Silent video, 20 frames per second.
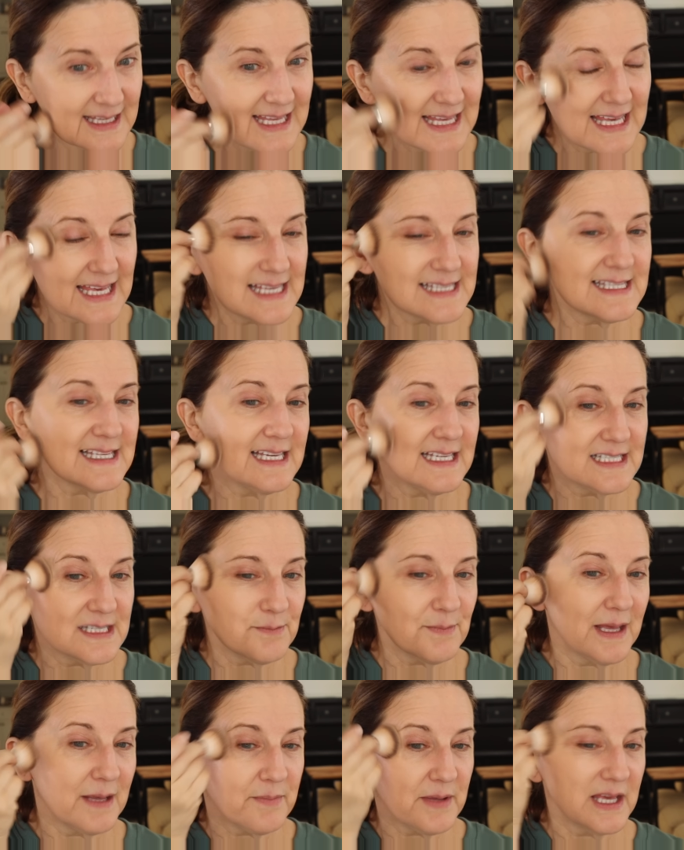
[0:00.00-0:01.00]
easy to
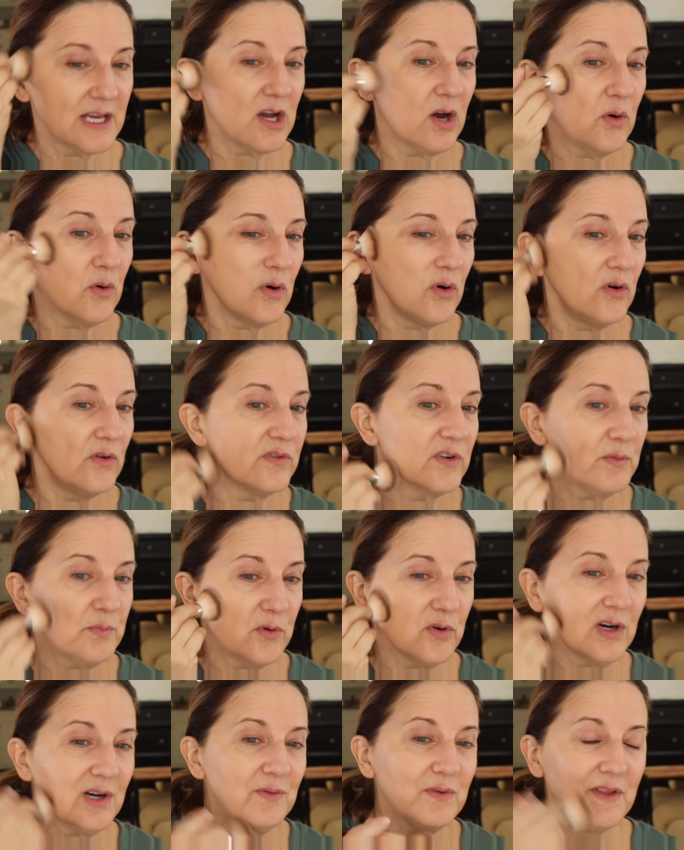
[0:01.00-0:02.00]
maybe go
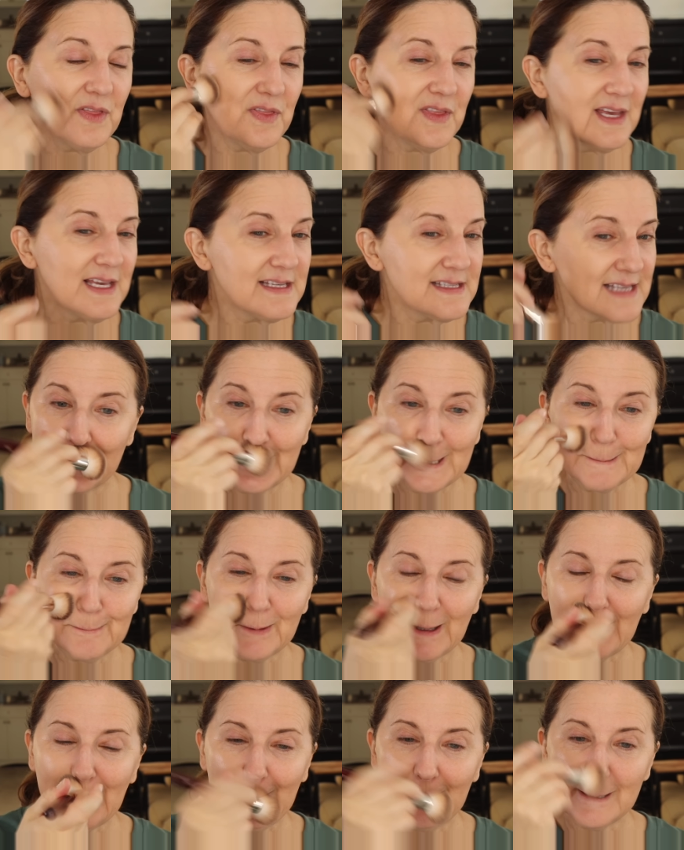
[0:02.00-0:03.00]
overboard with this just
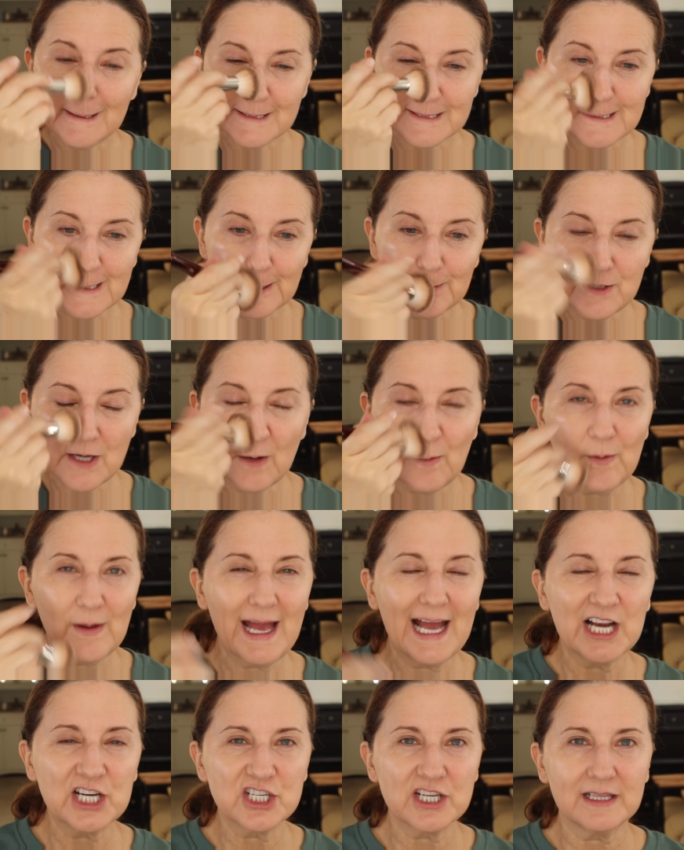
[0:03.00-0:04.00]
because you don't
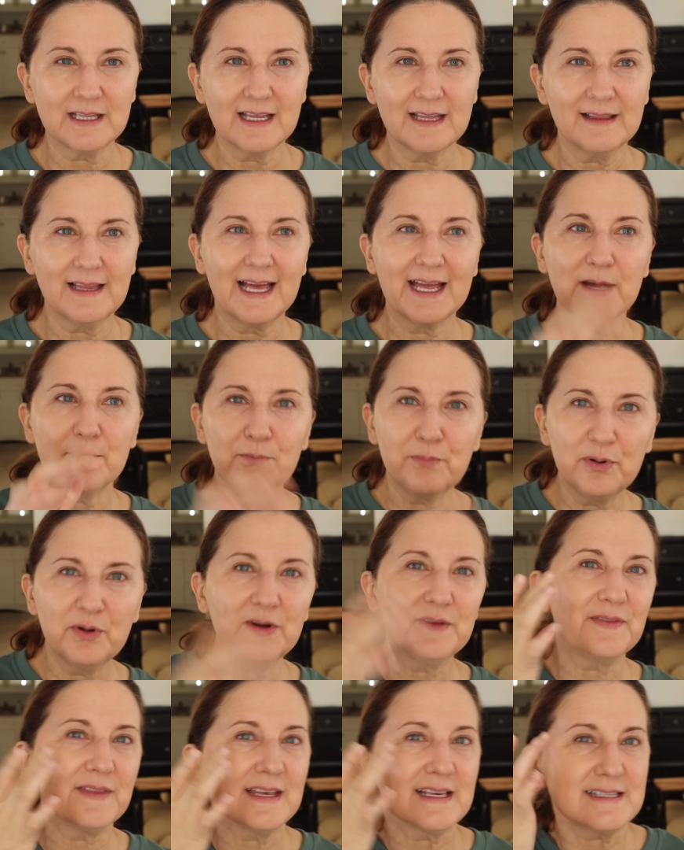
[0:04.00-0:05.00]
actually like
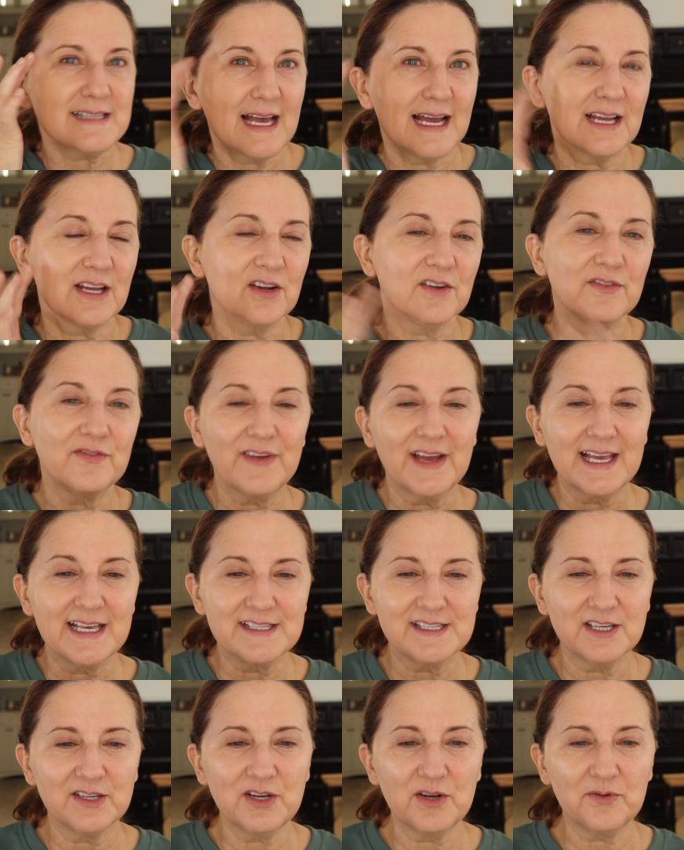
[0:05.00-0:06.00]
put this on your
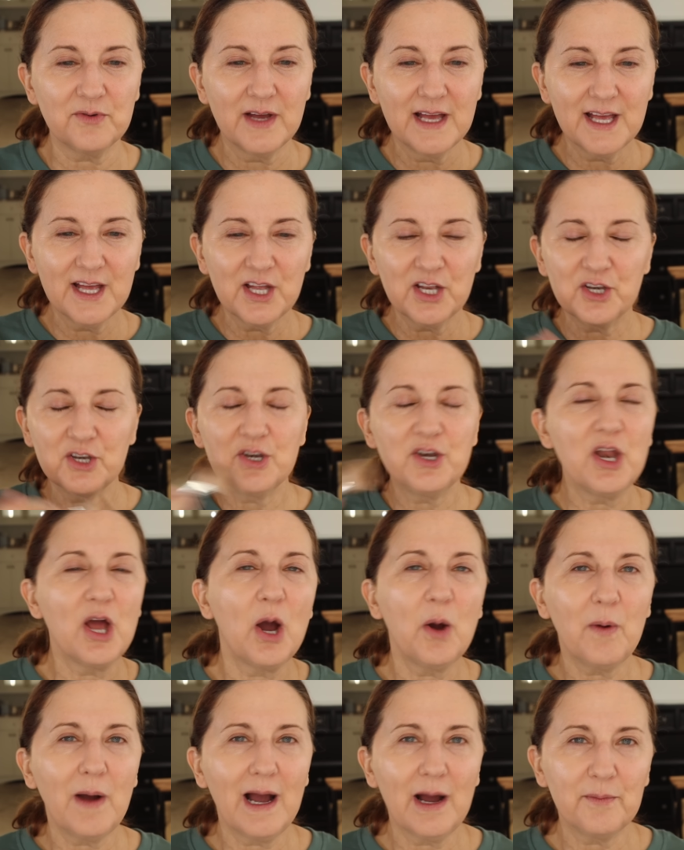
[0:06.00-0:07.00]
face. You don't
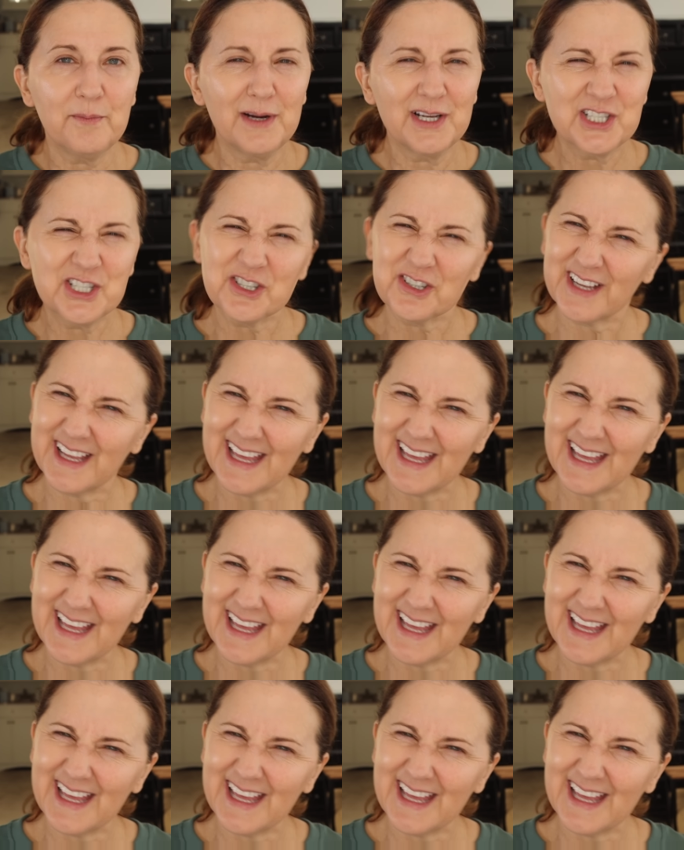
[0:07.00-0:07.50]
know how much you're